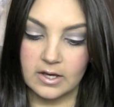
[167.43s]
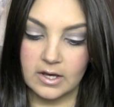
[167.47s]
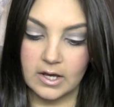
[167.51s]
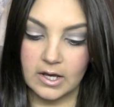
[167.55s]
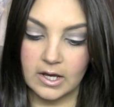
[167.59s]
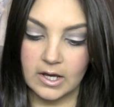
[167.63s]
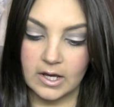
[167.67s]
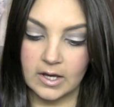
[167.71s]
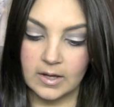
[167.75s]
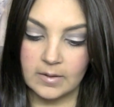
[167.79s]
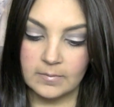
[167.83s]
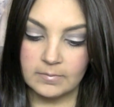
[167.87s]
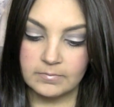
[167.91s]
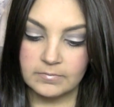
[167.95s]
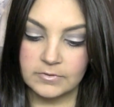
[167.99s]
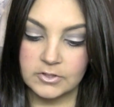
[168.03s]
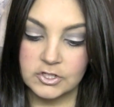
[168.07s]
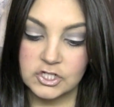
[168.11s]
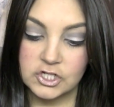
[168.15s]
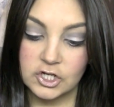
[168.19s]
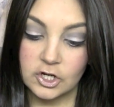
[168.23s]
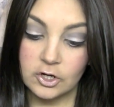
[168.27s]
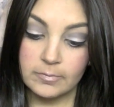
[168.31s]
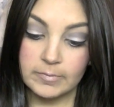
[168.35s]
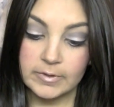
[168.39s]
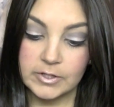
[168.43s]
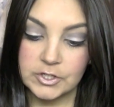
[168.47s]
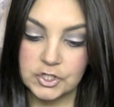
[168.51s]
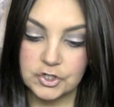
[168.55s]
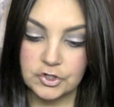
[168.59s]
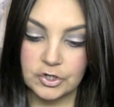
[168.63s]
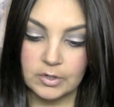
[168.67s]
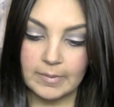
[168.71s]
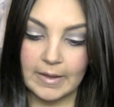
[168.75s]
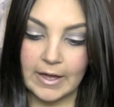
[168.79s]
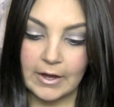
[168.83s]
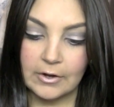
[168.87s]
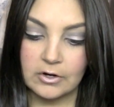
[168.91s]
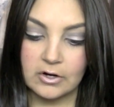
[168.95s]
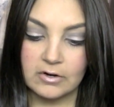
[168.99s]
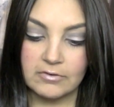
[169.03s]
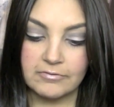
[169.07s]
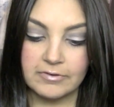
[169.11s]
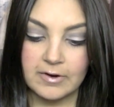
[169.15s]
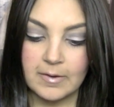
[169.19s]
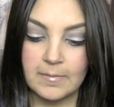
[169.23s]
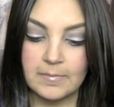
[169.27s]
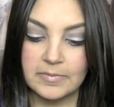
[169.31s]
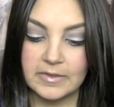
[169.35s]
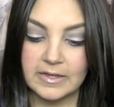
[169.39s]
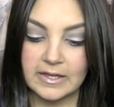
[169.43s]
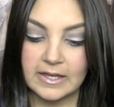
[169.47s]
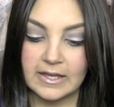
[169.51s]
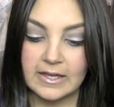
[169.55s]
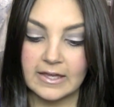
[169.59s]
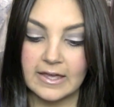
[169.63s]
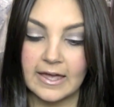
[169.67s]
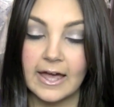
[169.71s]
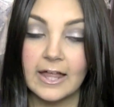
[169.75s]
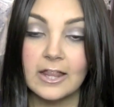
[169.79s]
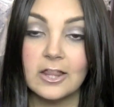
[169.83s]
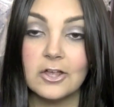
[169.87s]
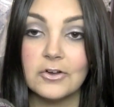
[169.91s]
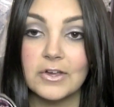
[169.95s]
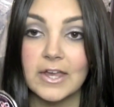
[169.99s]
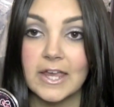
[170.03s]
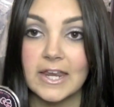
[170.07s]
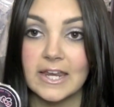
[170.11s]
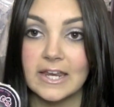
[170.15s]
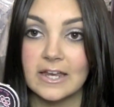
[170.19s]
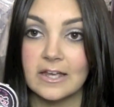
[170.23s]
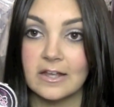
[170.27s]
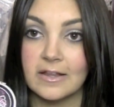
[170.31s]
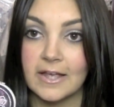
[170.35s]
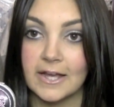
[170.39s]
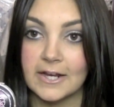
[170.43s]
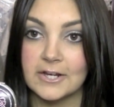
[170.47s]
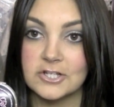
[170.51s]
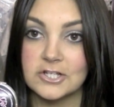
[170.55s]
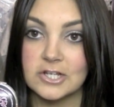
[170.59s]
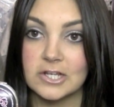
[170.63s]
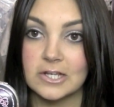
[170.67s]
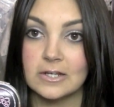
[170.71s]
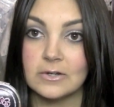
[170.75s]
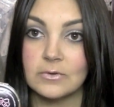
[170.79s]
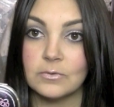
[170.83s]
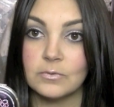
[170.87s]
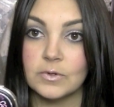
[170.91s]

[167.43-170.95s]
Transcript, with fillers: um, sheer mystery powder from the Hello Kitty collection,